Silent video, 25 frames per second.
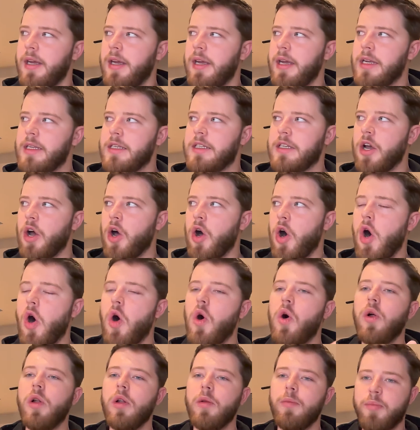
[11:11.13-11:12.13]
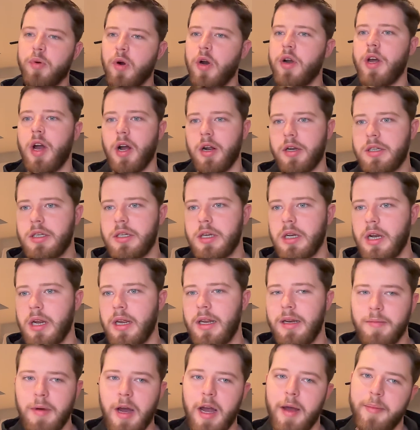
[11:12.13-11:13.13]
it's a whole product,
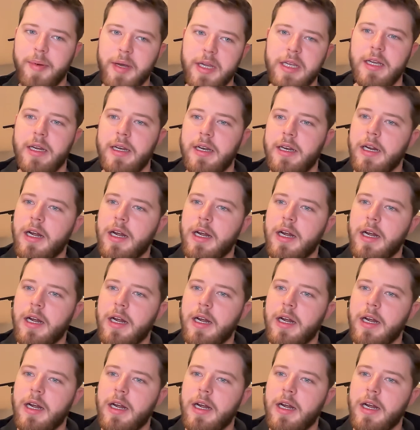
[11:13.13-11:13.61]
in my opinion.